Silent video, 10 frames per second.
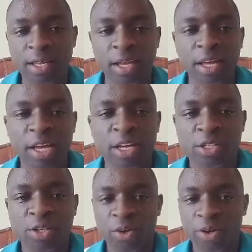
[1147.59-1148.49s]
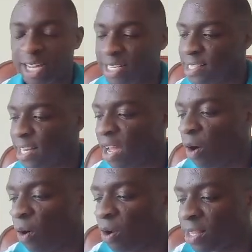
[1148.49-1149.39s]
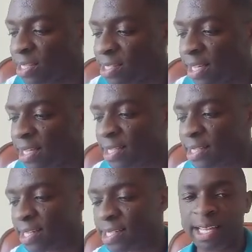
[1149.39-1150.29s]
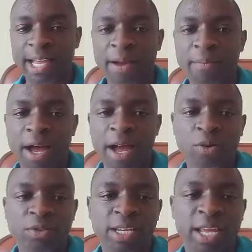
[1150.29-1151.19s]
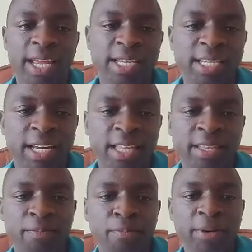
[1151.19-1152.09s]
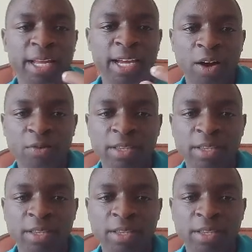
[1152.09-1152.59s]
So you can see now all these sentences, they come out and they bring out the